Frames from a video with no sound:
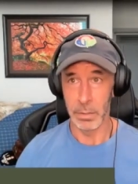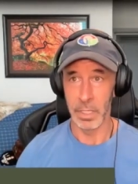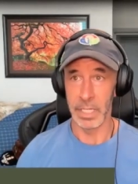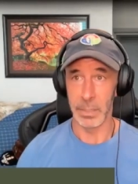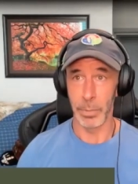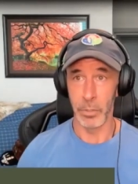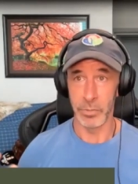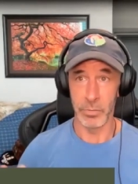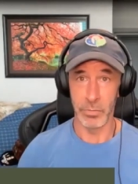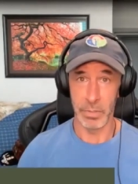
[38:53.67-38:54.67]
as opposed
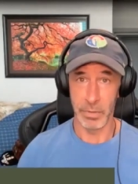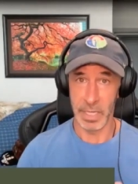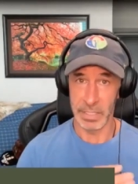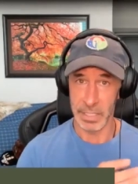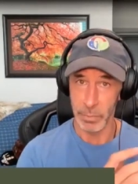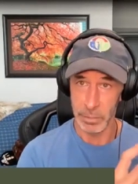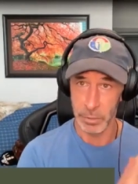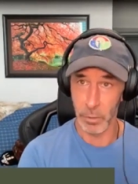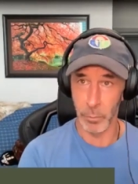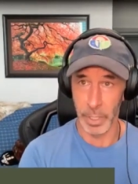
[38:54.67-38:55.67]
to things that we
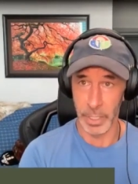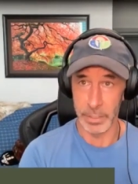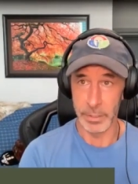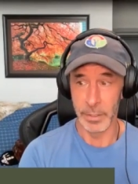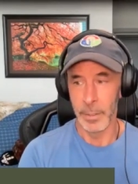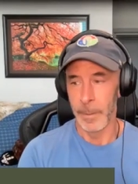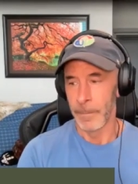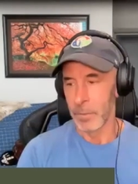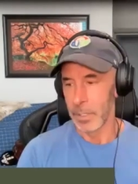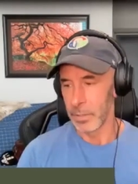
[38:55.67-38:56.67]
don't want
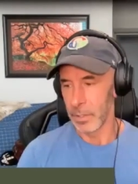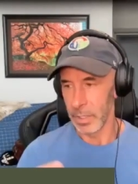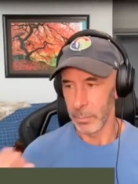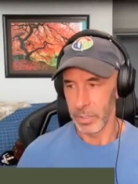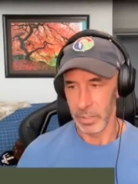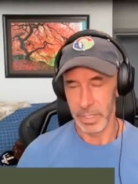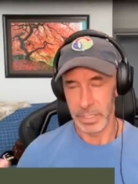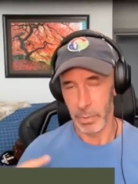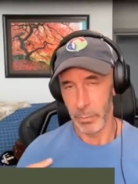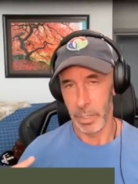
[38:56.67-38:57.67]
so that we can bring the things
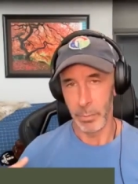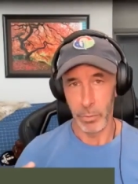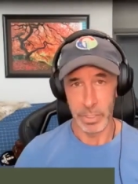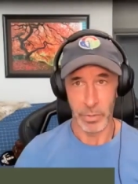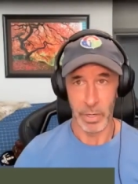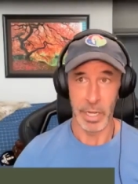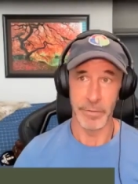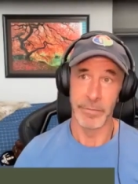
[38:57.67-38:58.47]
we want more into our life.